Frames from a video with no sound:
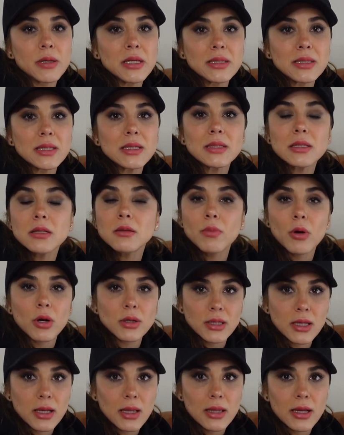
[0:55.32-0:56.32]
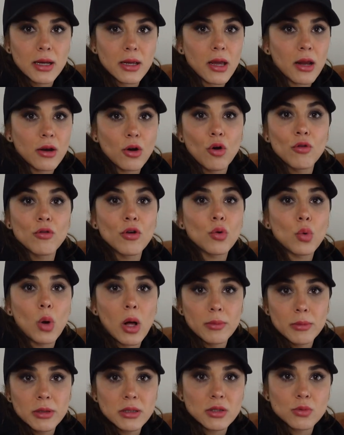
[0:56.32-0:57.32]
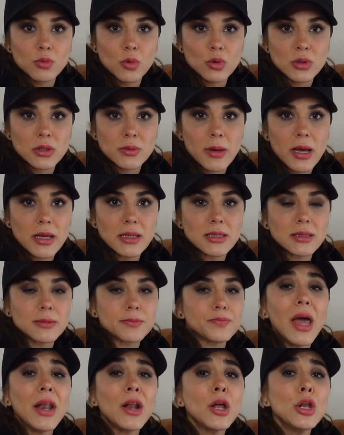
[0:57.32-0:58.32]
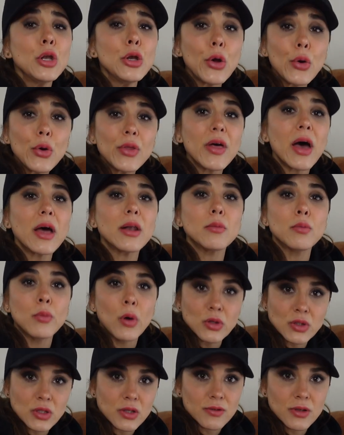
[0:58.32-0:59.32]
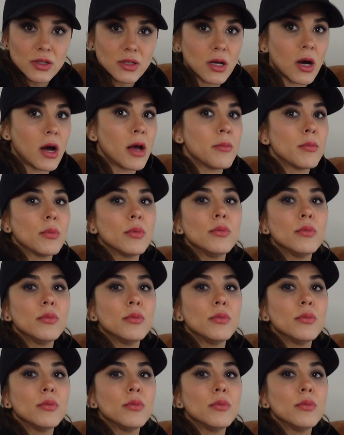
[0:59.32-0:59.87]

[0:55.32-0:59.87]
pieces in particular can overwhelm a small space. And I know that most of the time